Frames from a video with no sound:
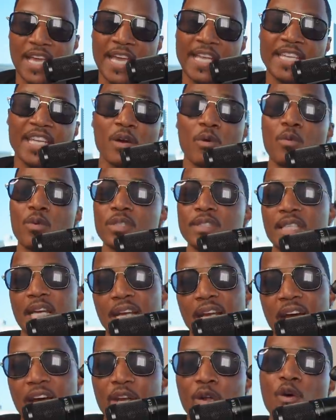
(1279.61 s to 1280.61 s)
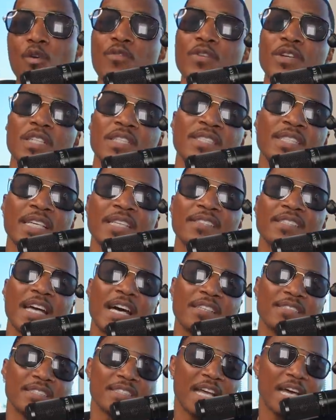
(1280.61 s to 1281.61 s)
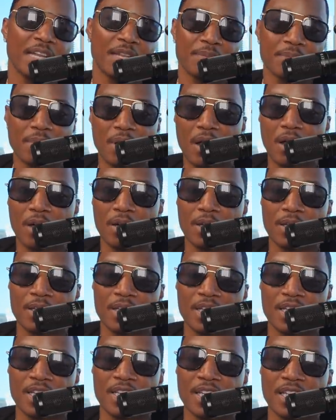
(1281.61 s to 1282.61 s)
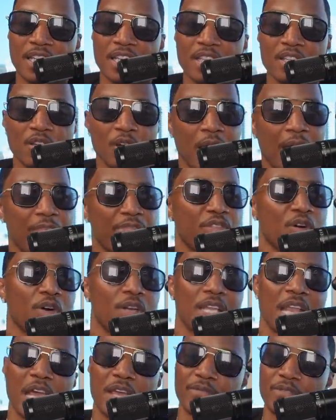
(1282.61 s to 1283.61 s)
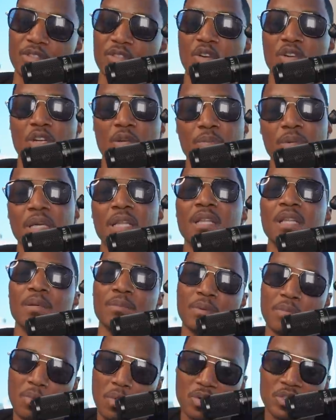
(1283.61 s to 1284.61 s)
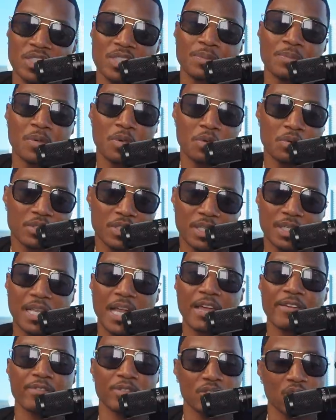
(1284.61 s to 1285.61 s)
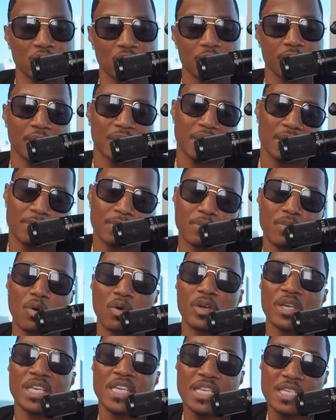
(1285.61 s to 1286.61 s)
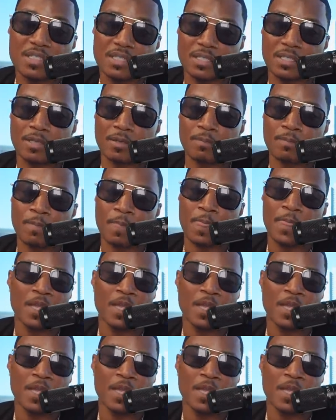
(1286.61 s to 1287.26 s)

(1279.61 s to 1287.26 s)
And then once I got over the ten thousand dollar mark, you know, I thought life was gonna be a little bit more smoother and life is gonna be a little bit more easier.